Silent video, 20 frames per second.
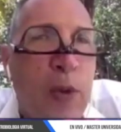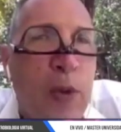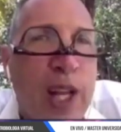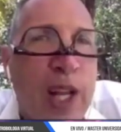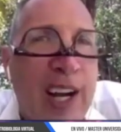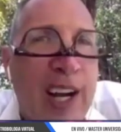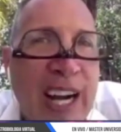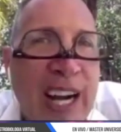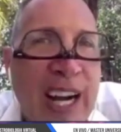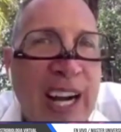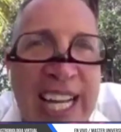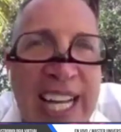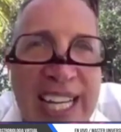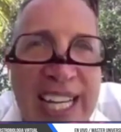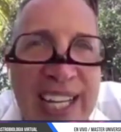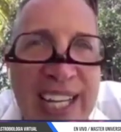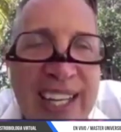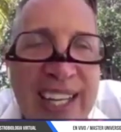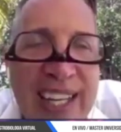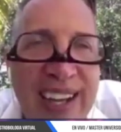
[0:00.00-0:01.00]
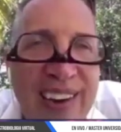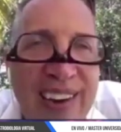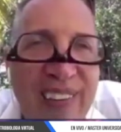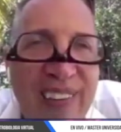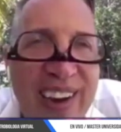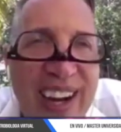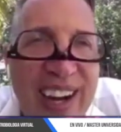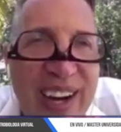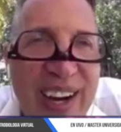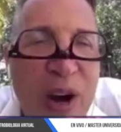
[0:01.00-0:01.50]
When
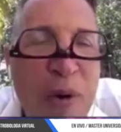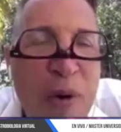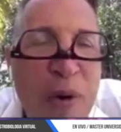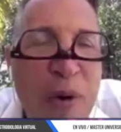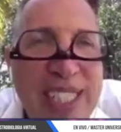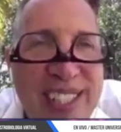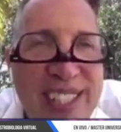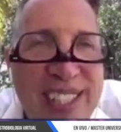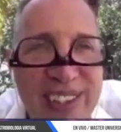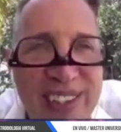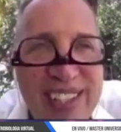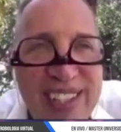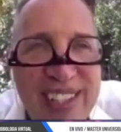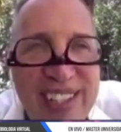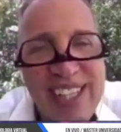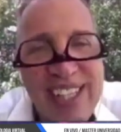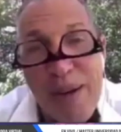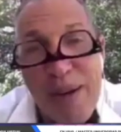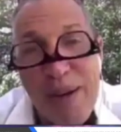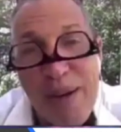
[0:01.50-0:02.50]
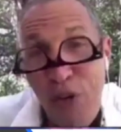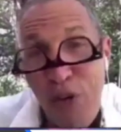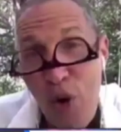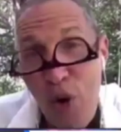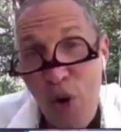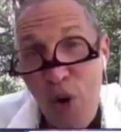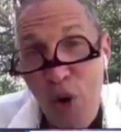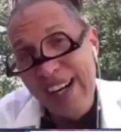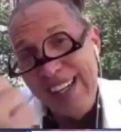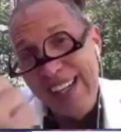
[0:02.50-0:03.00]
up until in the
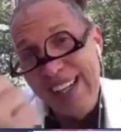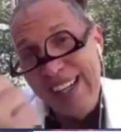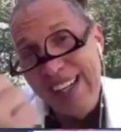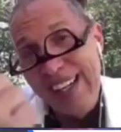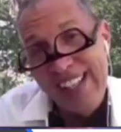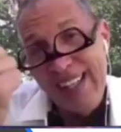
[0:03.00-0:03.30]
before,